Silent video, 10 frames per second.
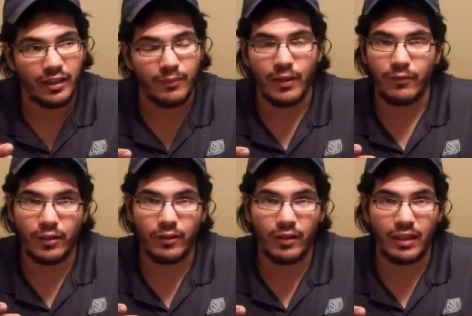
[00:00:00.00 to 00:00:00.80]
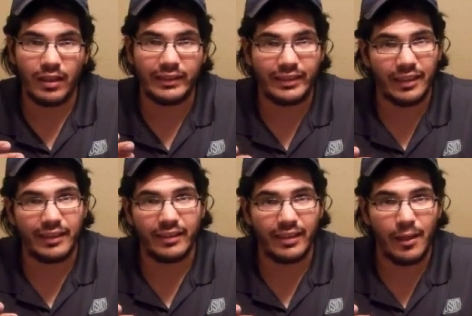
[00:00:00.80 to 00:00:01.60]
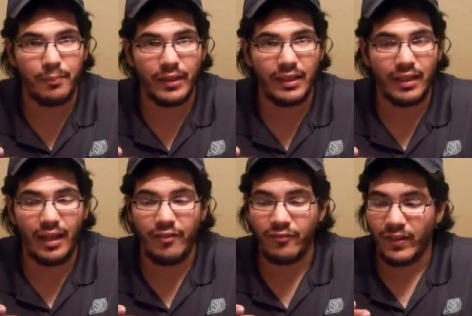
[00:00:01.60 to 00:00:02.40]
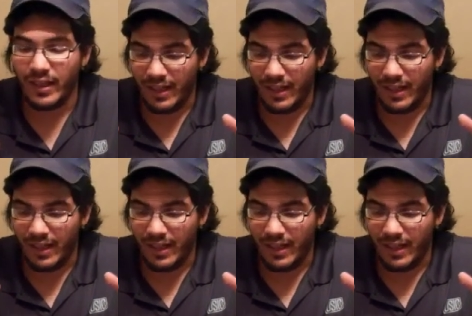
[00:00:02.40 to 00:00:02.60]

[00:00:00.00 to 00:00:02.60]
You might want to go online, check out that PDF,